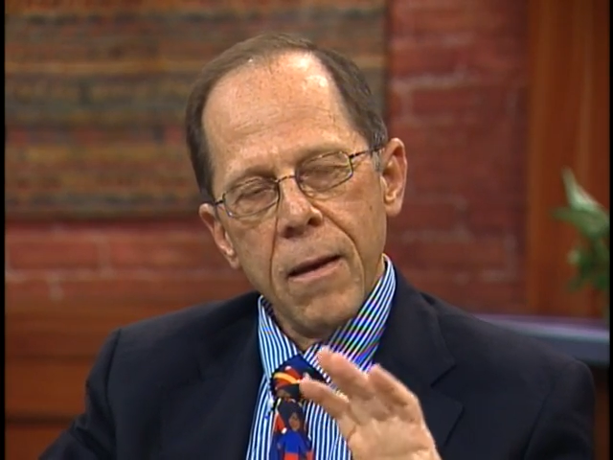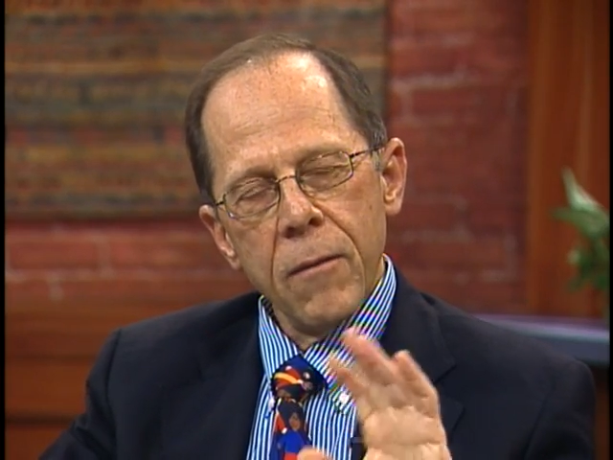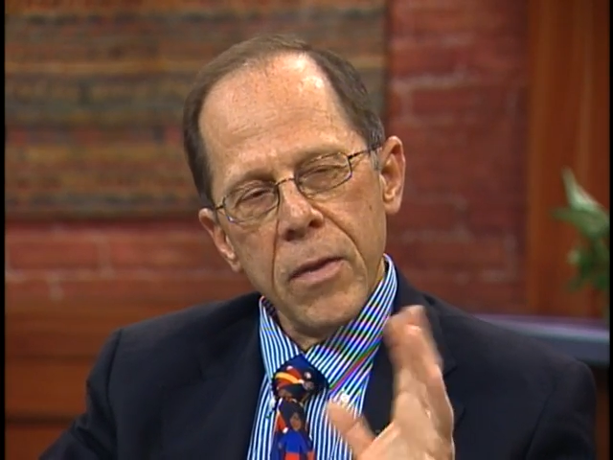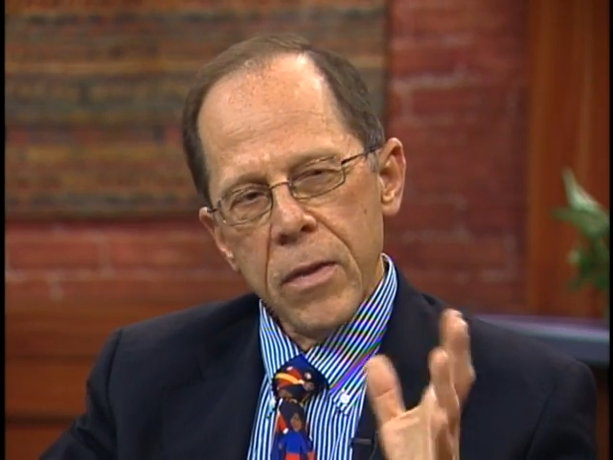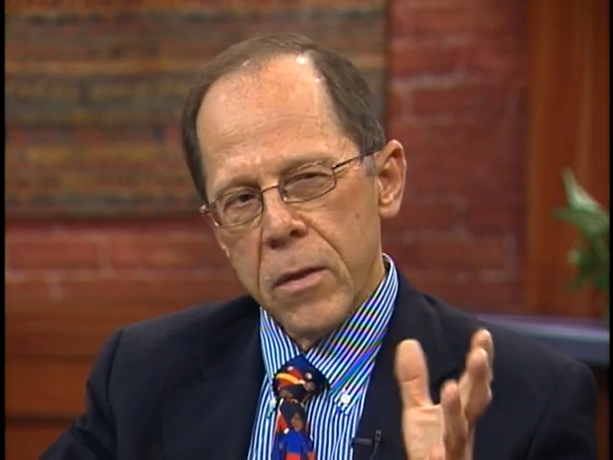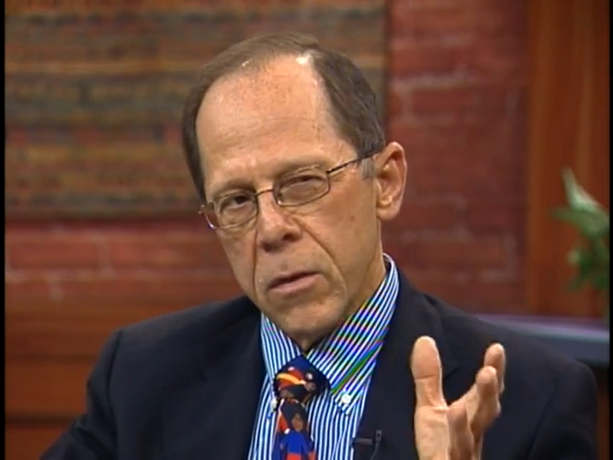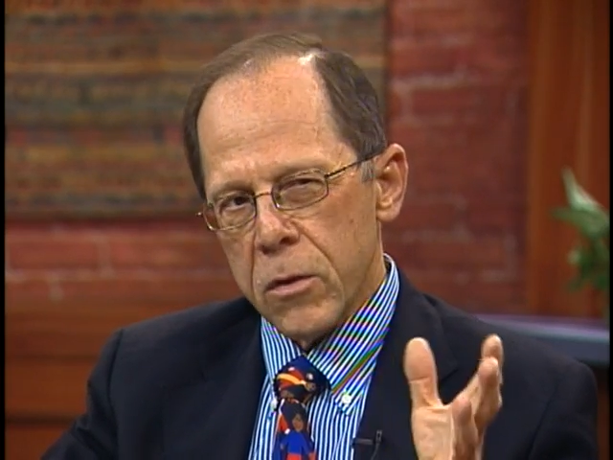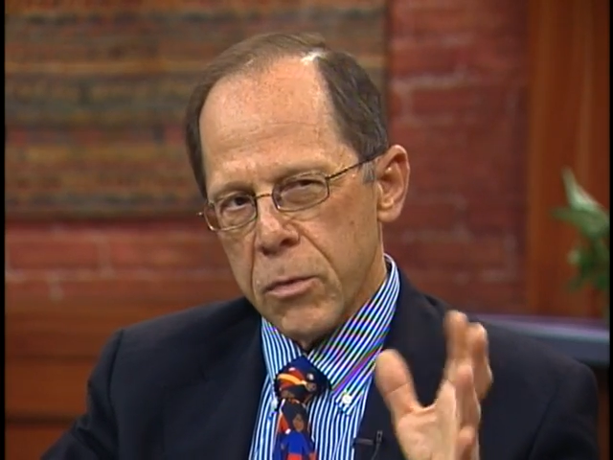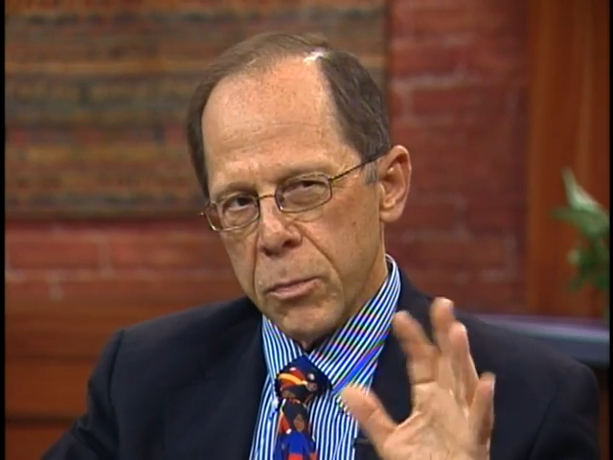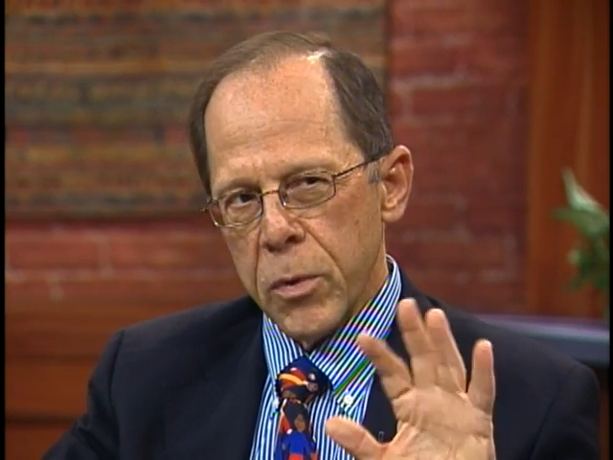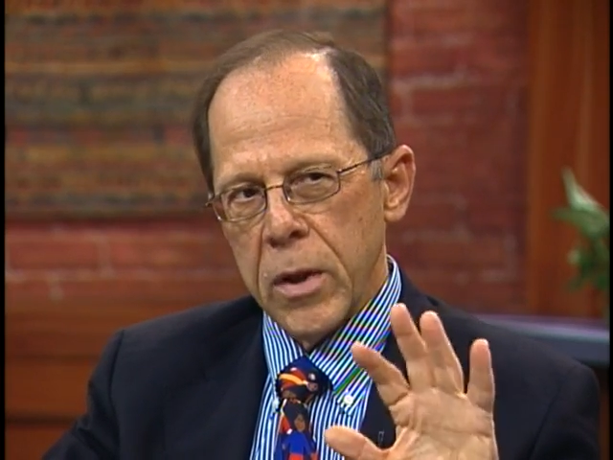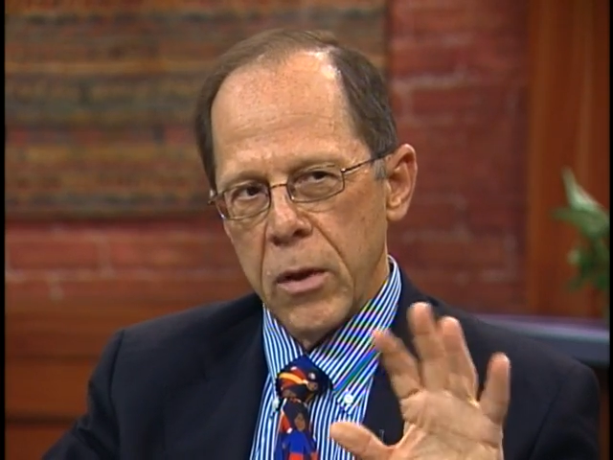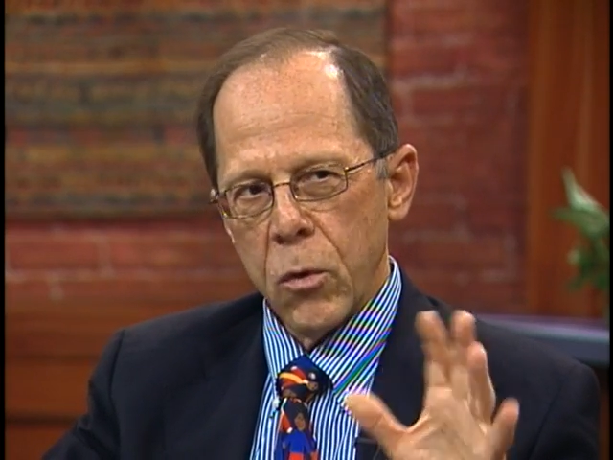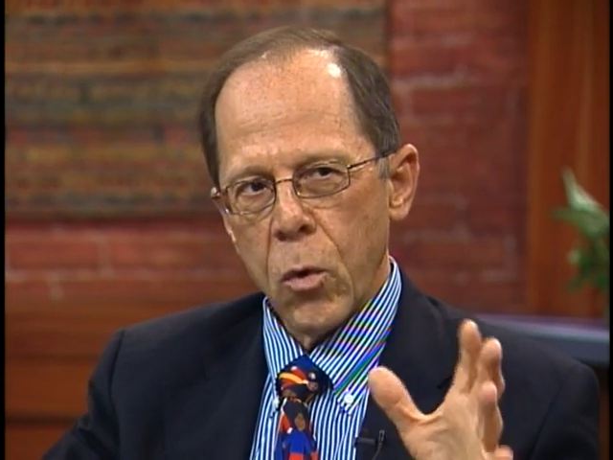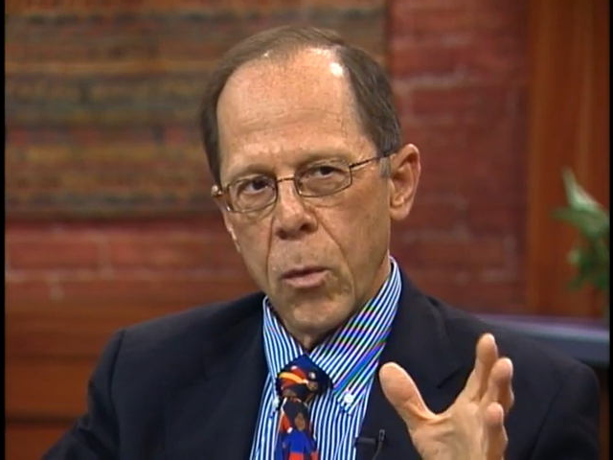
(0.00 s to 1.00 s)
Everything looks
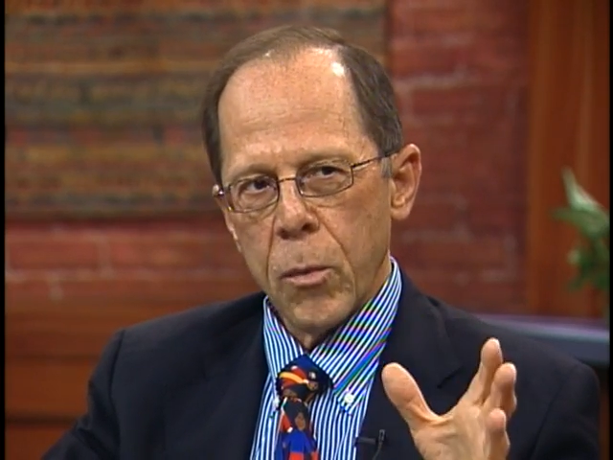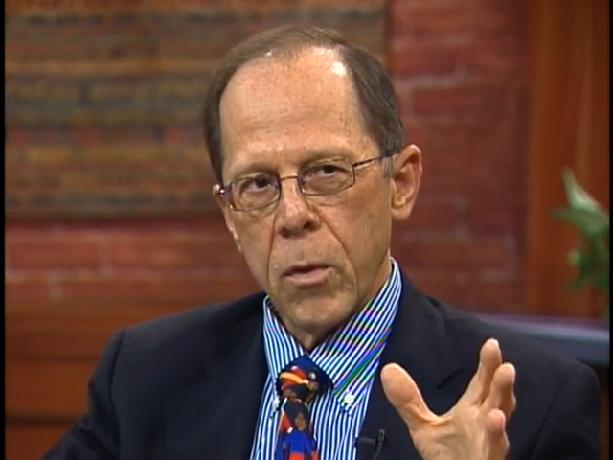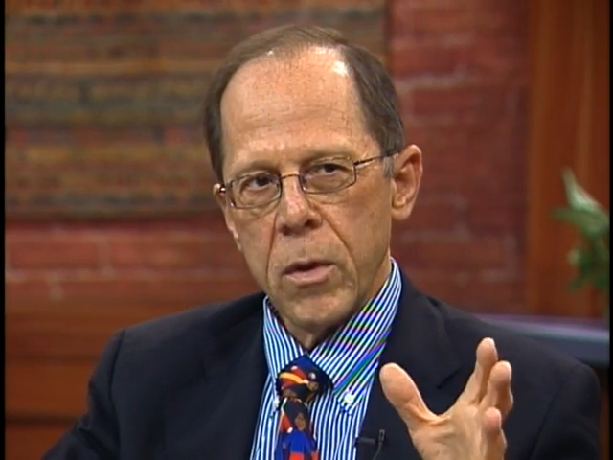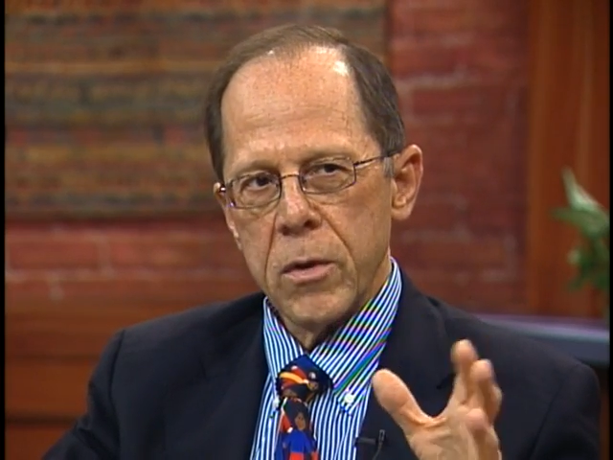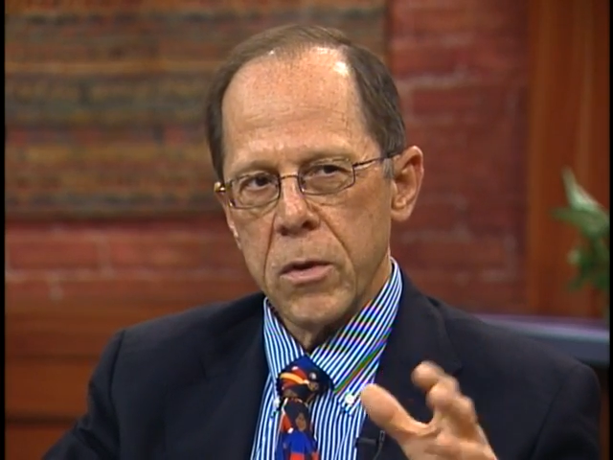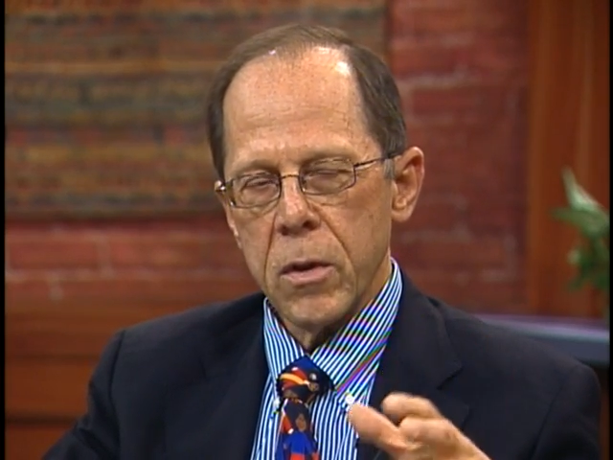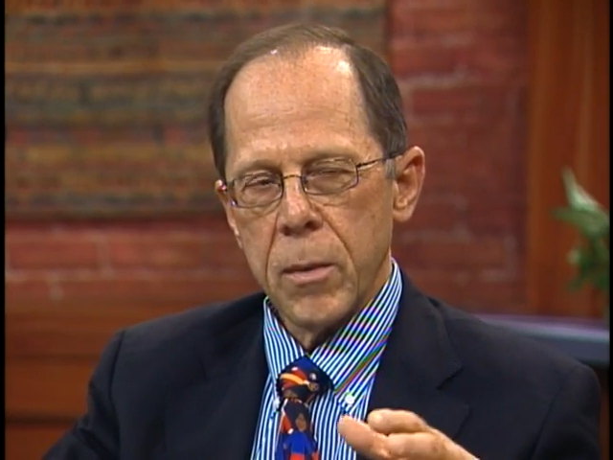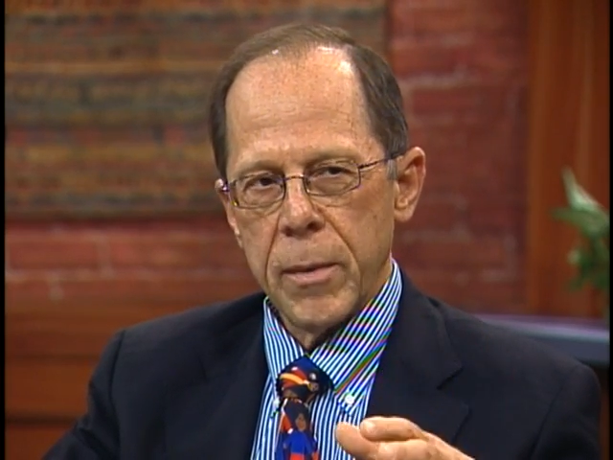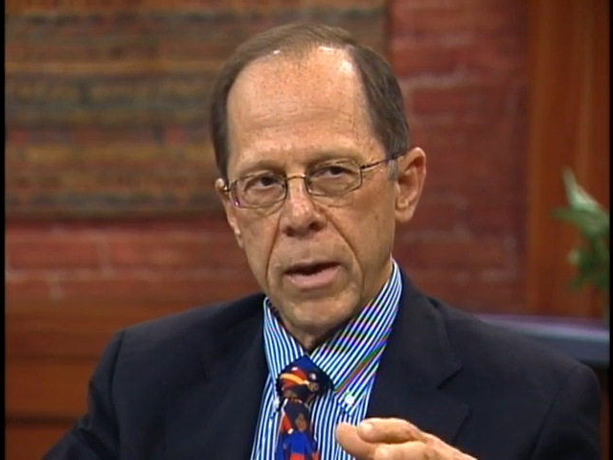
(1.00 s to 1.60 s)
pretty normal until